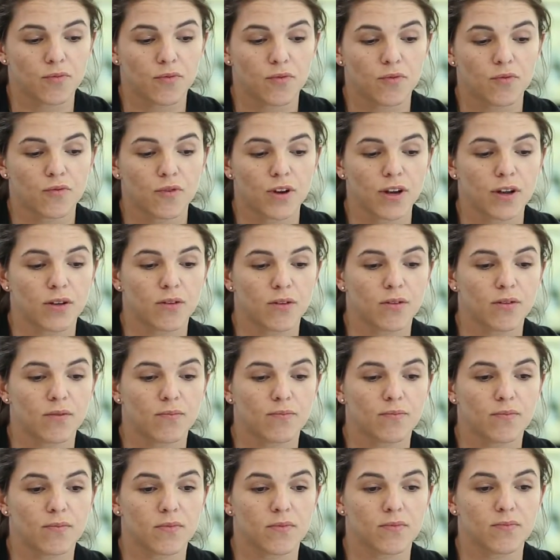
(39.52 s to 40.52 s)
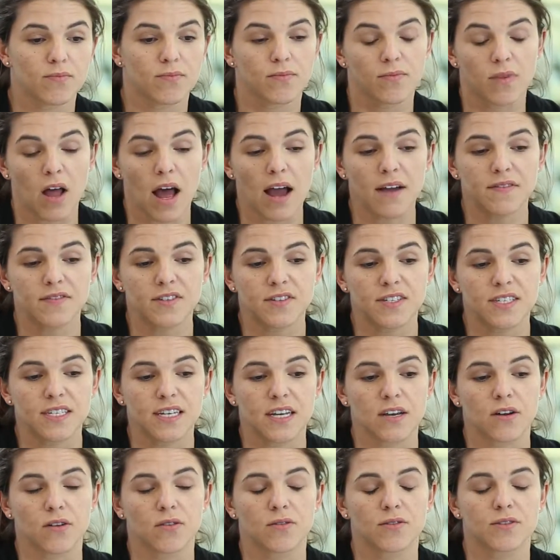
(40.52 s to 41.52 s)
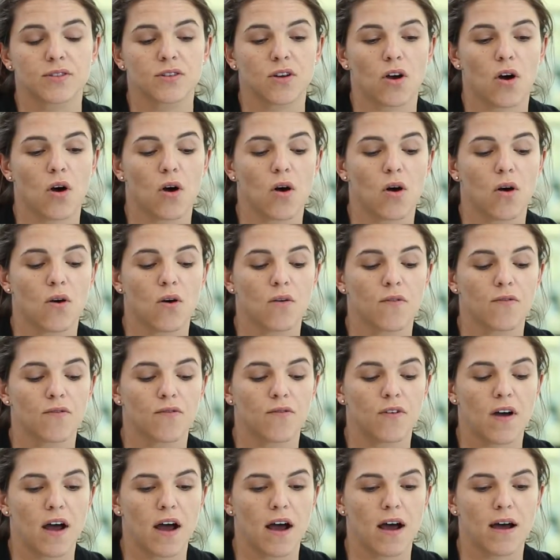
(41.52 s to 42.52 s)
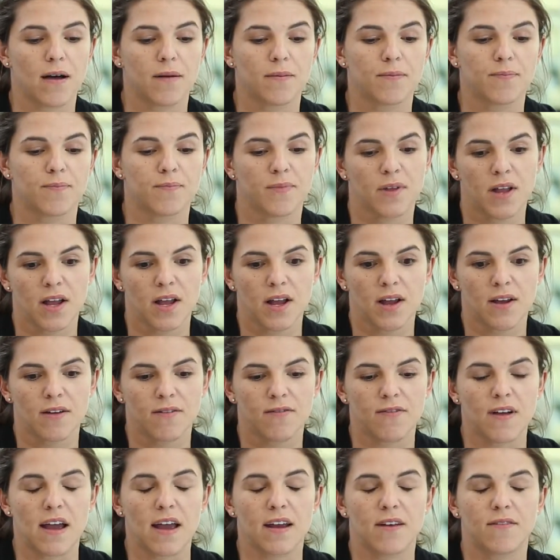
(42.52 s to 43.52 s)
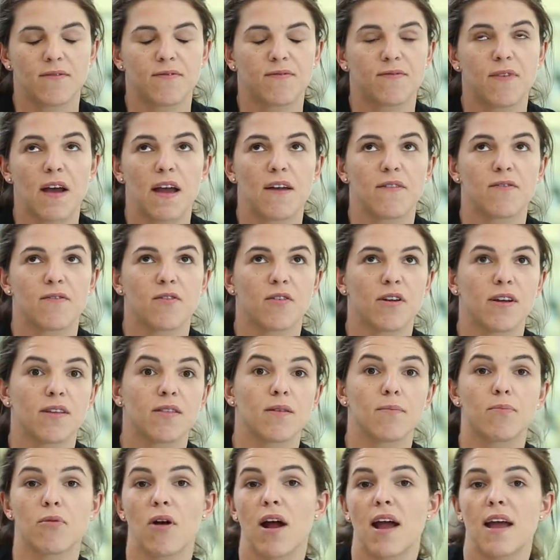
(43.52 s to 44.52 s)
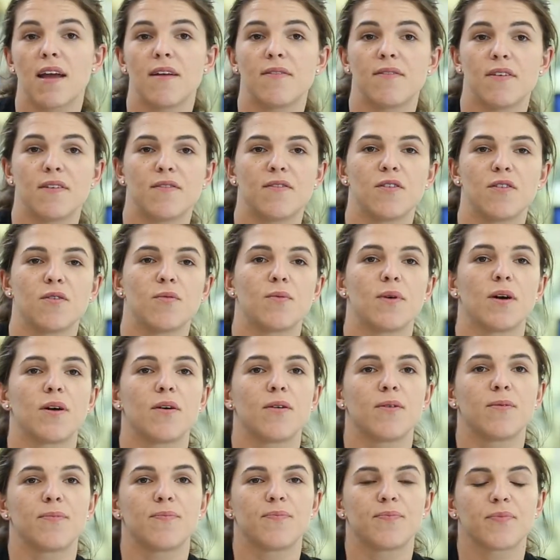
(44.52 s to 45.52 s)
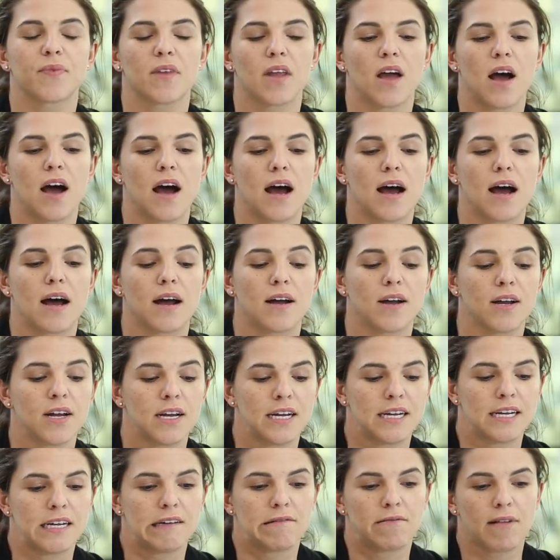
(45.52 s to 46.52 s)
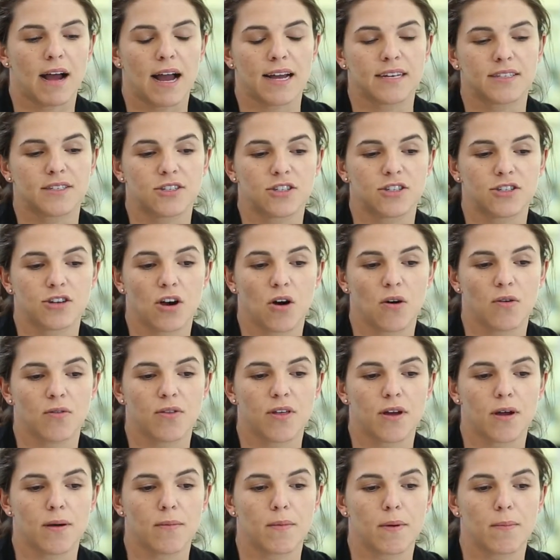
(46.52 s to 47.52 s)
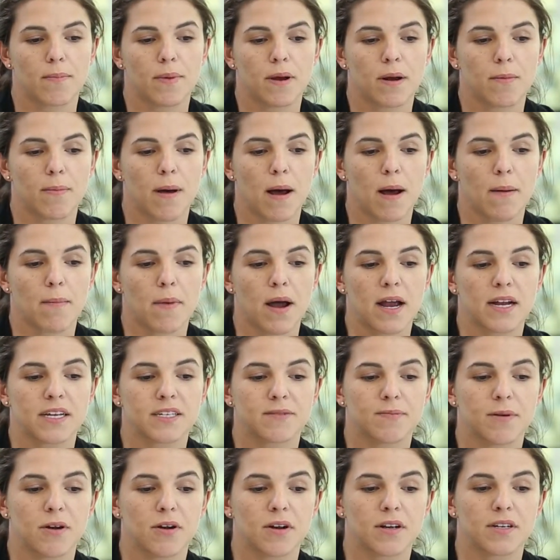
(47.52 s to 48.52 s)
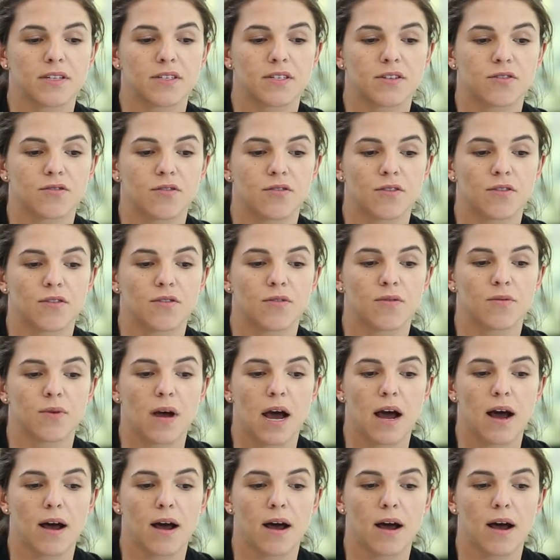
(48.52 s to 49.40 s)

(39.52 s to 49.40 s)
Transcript: real life skills of fate favouring the brave, if you will. I told them a bit about my experience through